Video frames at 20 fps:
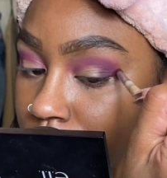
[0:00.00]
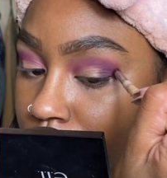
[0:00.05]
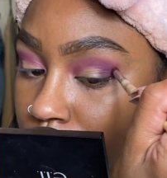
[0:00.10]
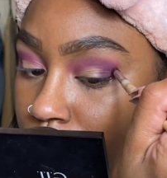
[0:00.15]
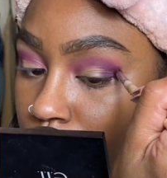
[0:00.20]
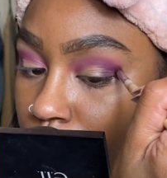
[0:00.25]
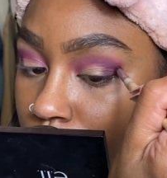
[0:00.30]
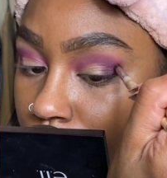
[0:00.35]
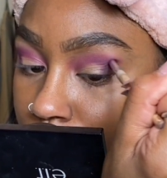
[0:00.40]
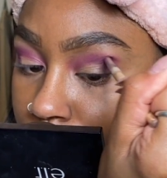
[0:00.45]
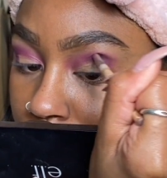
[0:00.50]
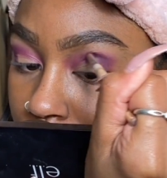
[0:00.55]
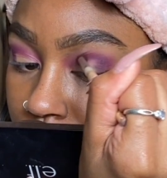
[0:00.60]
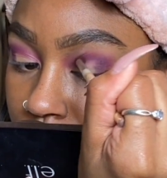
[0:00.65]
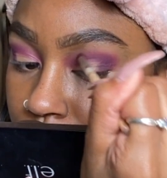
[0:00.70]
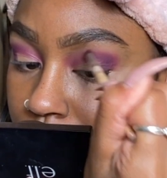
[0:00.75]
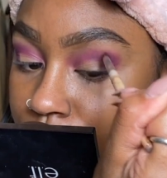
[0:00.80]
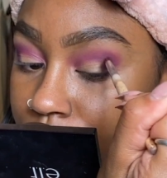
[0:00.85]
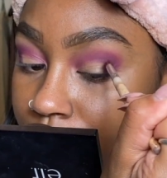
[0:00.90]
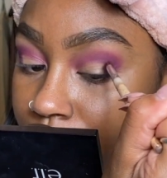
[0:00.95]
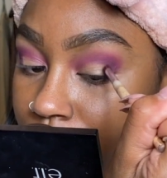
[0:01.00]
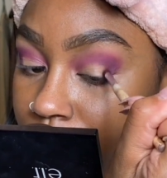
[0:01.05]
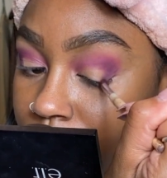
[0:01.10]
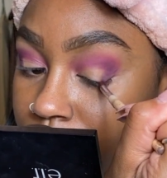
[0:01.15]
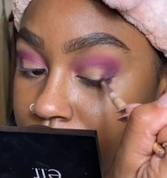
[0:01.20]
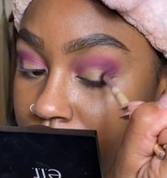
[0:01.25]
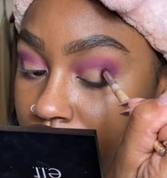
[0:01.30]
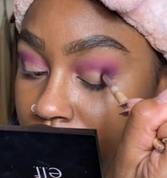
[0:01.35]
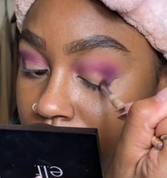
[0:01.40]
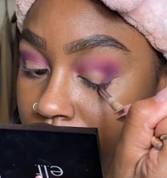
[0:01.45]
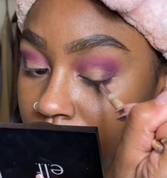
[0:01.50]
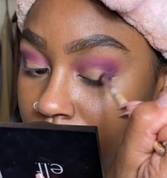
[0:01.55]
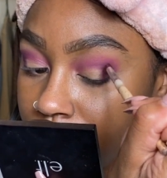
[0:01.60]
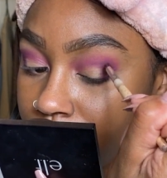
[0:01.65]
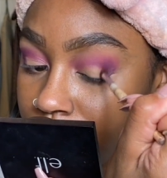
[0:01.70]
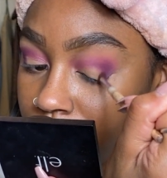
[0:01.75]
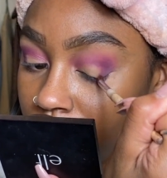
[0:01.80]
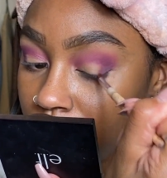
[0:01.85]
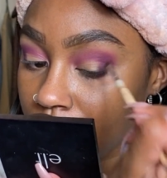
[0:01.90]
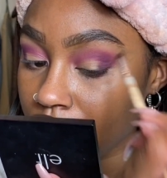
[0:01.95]
women creators. I love
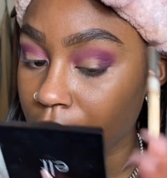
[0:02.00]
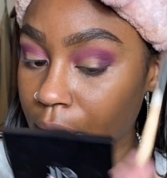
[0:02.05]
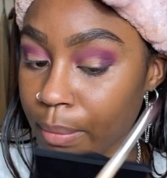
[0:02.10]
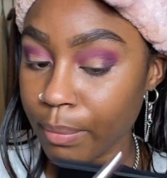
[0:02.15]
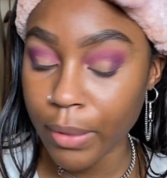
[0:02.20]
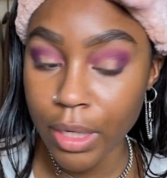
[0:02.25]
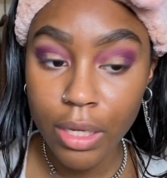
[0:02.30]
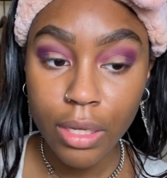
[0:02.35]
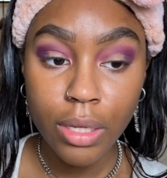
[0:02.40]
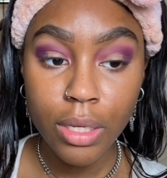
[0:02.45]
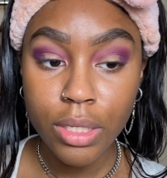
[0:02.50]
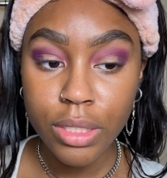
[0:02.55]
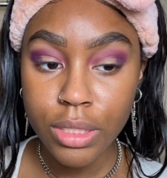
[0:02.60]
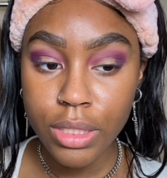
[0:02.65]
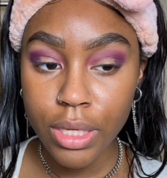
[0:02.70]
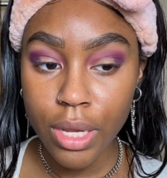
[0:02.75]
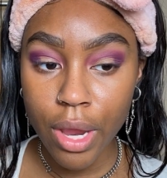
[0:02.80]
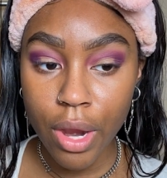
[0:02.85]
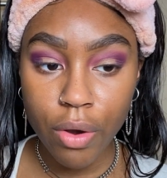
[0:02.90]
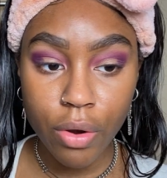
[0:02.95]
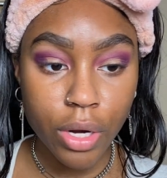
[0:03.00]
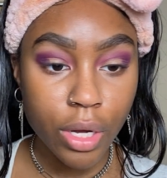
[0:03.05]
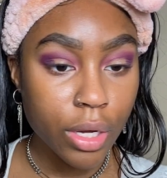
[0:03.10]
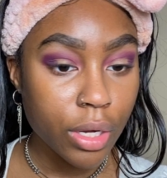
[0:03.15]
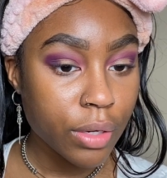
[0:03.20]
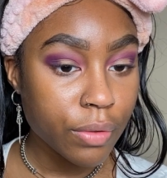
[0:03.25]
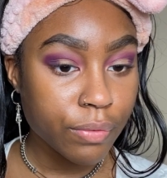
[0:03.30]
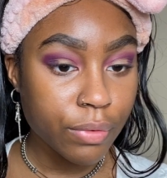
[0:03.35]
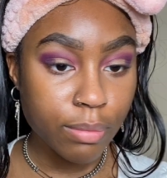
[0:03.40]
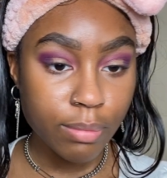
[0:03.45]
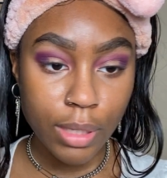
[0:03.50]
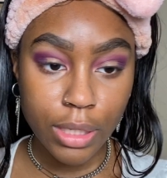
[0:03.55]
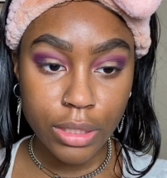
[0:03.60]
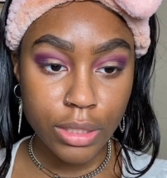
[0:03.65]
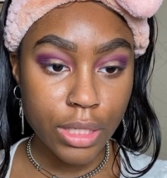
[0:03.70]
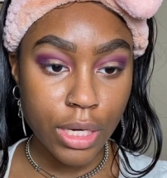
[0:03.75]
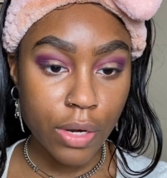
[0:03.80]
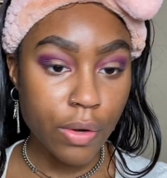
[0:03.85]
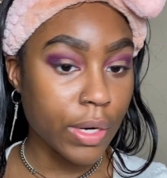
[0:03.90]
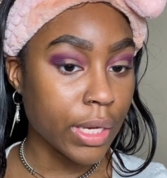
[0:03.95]
them. Deara from like
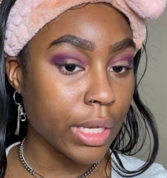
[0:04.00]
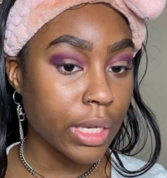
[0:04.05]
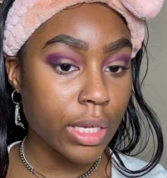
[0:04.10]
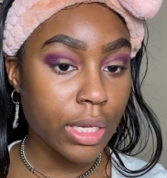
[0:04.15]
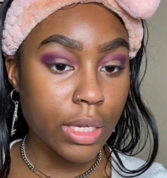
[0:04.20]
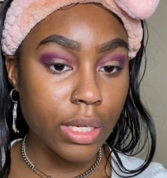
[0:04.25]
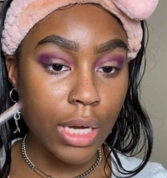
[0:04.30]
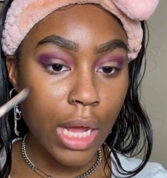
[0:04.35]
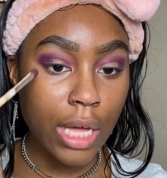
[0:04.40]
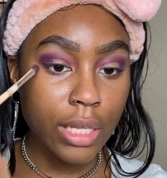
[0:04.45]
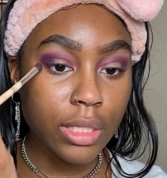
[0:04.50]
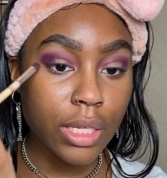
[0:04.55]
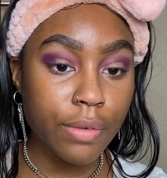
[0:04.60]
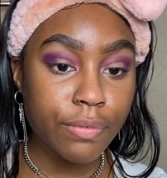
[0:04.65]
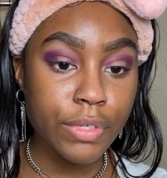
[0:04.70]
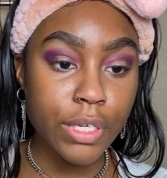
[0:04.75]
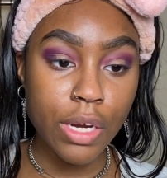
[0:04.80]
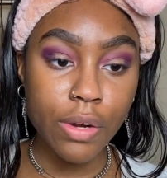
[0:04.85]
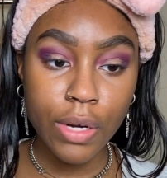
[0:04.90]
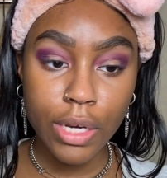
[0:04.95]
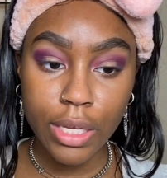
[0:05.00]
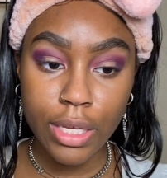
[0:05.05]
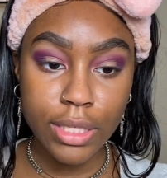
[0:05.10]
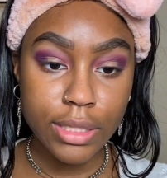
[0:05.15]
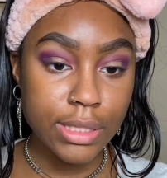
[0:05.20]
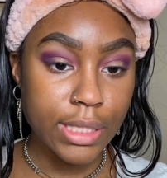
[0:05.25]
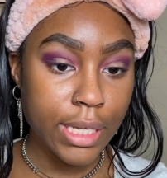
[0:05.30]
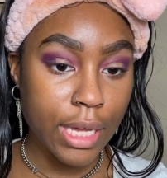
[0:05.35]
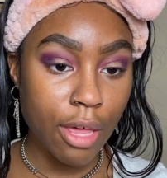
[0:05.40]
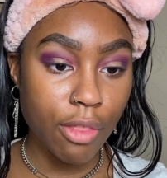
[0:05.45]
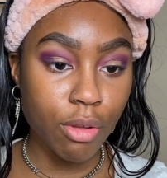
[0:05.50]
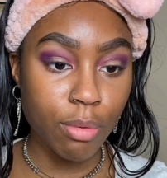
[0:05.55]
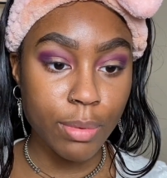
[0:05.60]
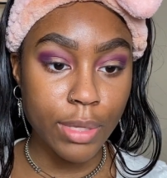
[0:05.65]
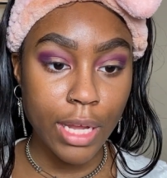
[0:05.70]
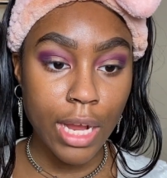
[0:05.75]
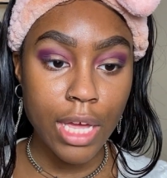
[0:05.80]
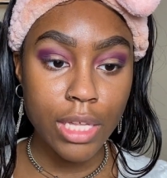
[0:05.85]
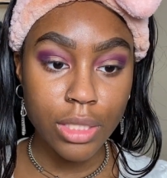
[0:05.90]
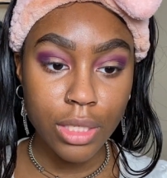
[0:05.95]
Deara and Ken. I love Deara and Ken together, but
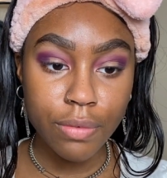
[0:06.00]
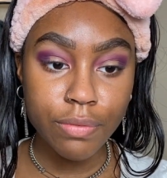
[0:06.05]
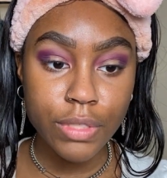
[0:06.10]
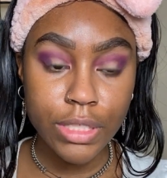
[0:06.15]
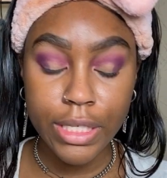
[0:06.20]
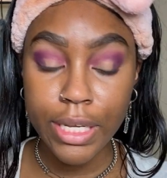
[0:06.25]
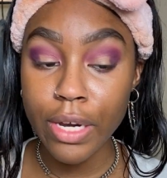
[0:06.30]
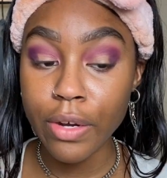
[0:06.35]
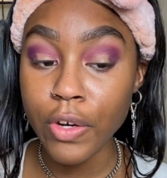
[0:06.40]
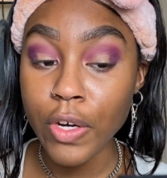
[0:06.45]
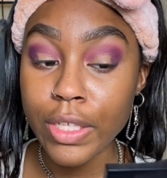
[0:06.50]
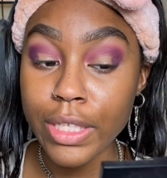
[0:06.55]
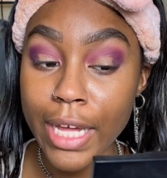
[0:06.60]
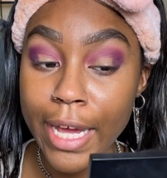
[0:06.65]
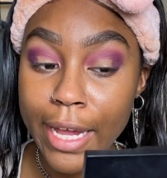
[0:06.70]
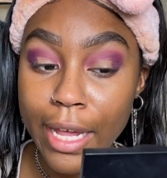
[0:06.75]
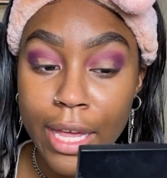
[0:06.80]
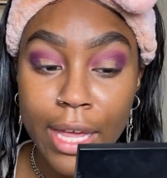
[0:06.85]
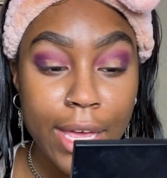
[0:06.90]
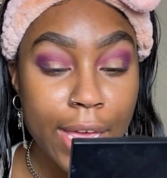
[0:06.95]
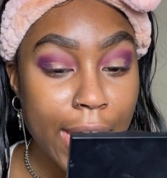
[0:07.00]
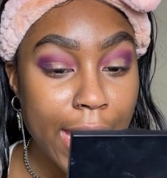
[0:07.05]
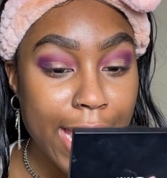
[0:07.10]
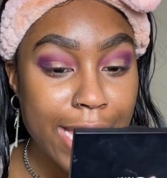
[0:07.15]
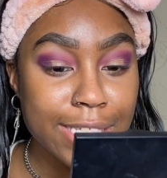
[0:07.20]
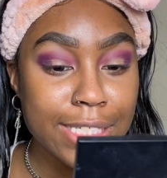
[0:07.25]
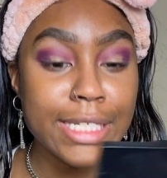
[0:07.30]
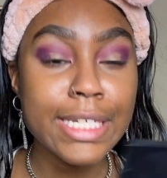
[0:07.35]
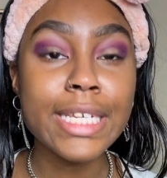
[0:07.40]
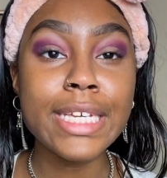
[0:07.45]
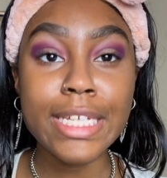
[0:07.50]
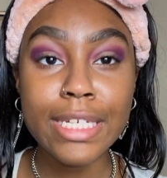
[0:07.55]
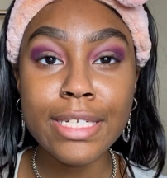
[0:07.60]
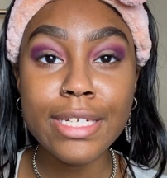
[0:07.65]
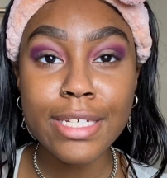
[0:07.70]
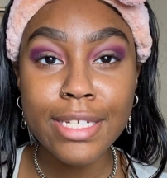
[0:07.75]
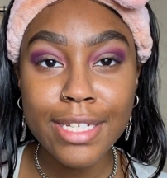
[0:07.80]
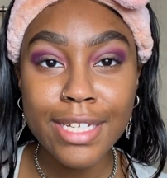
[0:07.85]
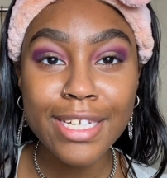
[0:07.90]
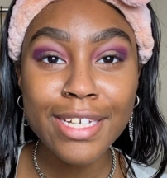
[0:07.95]
like I love Deara like as an
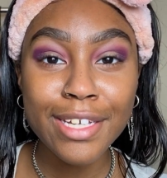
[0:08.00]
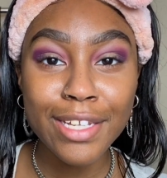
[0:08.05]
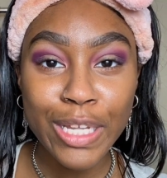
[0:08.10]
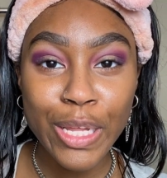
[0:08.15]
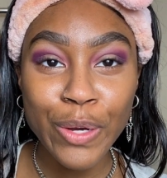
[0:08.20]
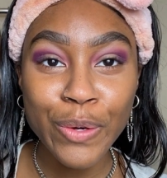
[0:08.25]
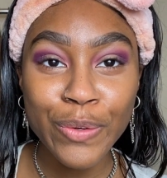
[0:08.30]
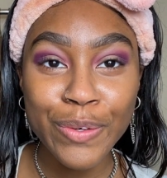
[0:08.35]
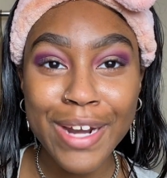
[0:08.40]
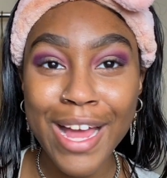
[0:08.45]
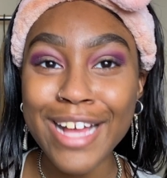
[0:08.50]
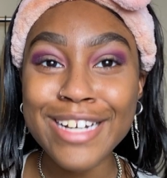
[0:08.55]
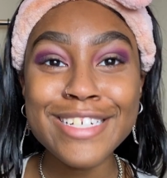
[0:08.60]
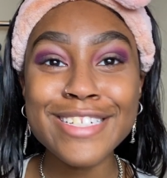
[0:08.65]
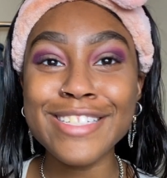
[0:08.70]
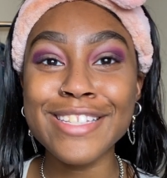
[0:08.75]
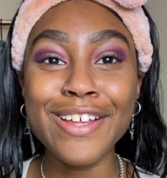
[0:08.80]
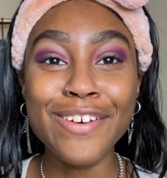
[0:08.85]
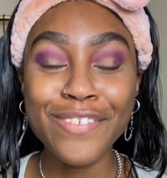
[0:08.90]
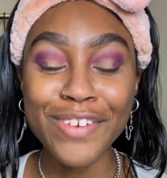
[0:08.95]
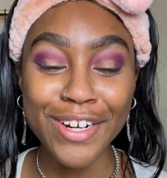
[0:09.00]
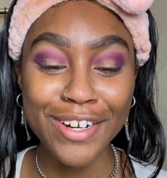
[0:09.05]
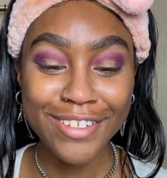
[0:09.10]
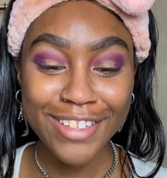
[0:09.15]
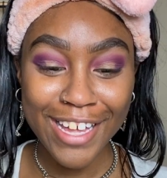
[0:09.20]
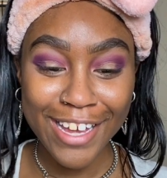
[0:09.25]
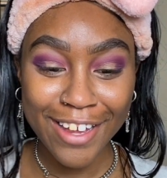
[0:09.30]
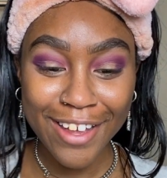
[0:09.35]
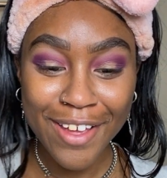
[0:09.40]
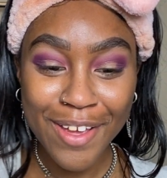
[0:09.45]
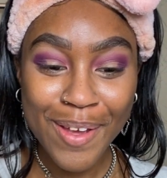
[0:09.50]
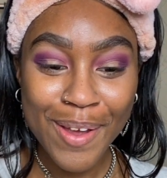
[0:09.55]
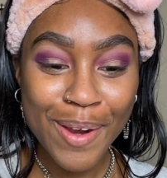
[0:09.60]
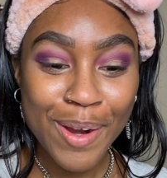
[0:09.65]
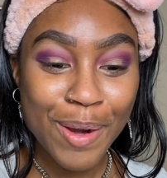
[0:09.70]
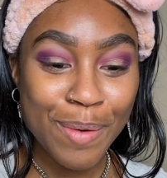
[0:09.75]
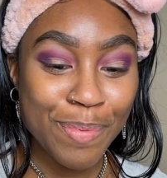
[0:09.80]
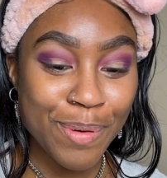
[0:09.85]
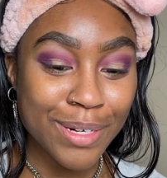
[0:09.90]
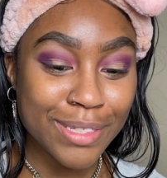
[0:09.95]
entity alone. I just love her. Like
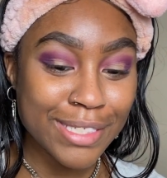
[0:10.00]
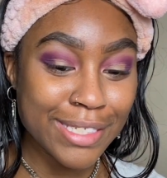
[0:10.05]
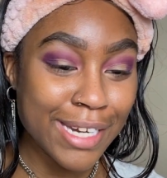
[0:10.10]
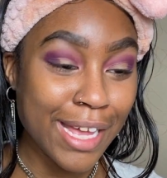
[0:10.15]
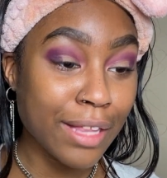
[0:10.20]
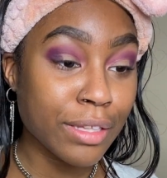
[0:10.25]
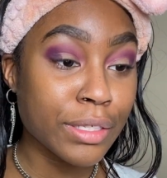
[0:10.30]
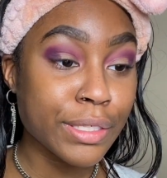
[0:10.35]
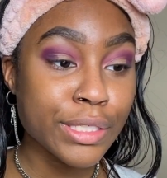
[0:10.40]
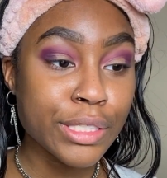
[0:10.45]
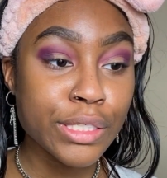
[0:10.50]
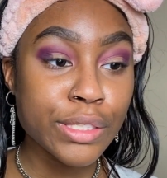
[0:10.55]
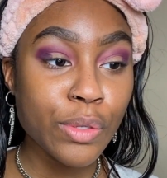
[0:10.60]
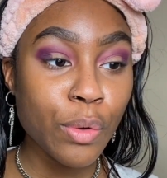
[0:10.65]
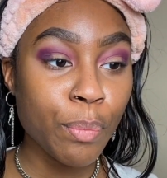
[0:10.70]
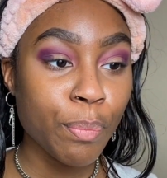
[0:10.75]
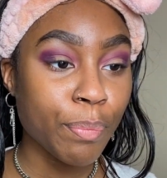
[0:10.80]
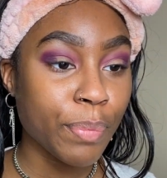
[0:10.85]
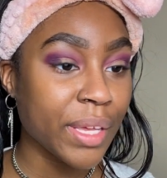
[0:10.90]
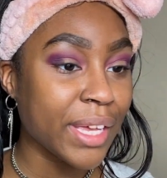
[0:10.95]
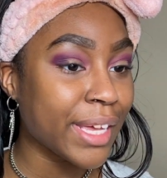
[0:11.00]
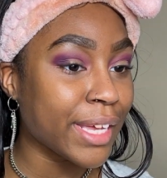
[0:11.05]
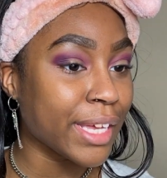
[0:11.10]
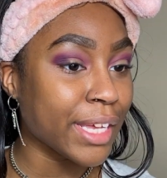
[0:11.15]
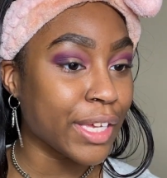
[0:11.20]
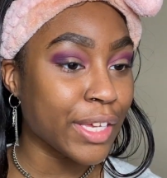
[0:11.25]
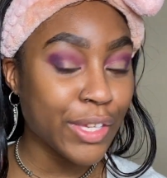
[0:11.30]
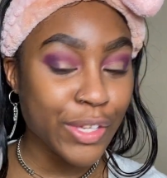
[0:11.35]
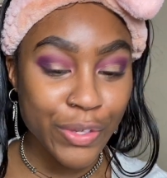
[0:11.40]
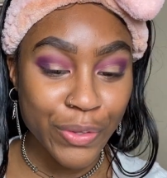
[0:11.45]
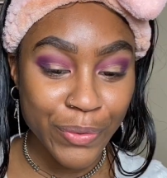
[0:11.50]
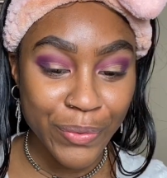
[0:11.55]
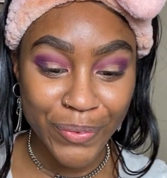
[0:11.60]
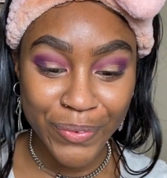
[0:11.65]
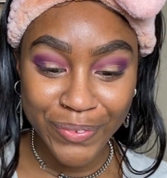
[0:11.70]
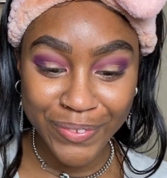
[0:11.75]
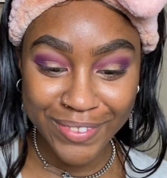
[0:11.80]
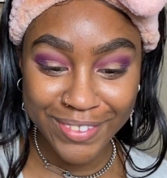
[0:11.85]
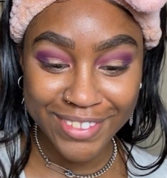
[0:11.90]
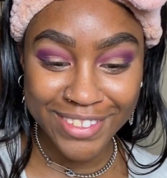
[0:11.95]
her personality's so big and
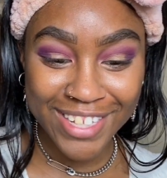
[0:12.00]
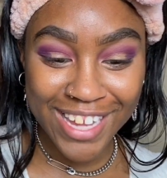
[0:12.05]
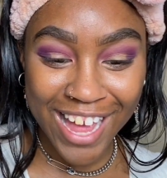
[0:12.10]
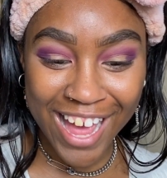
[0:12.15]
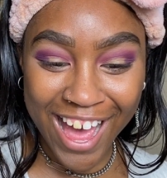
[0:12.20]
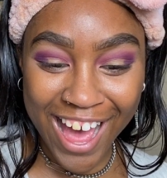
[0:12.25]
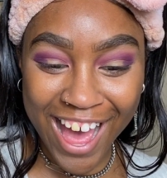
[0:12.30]
cute and